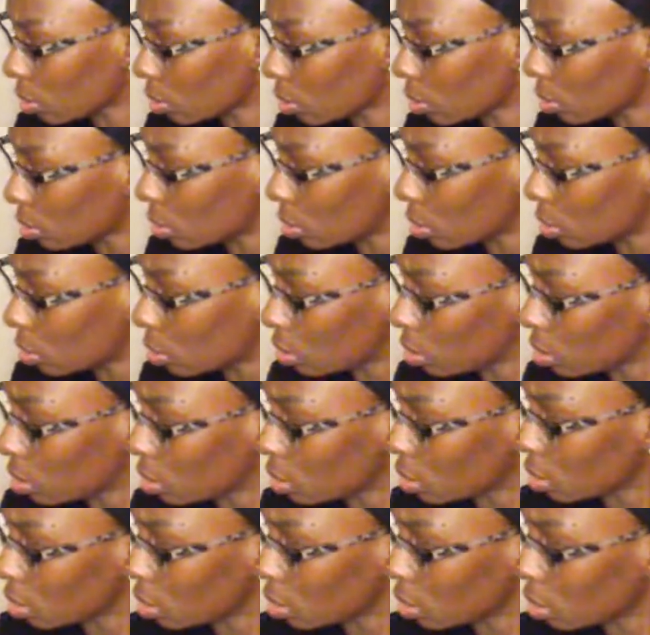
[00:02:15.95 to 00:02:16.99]

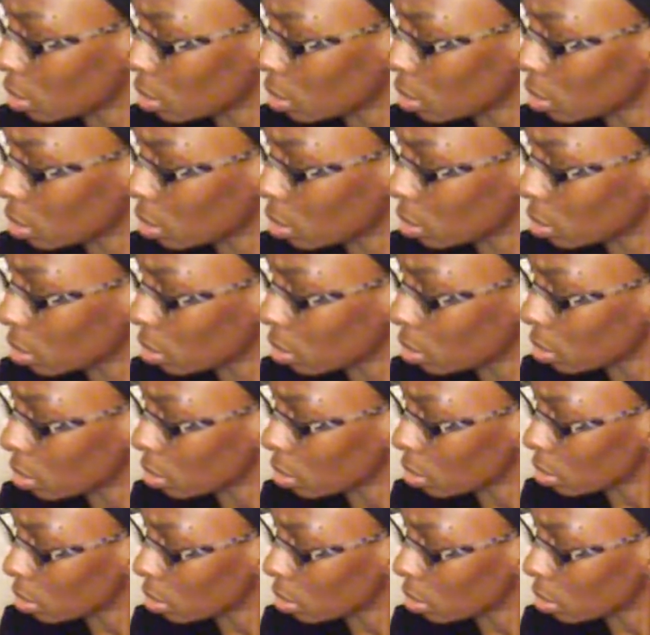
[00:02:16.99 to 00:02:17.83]
Nothing is said.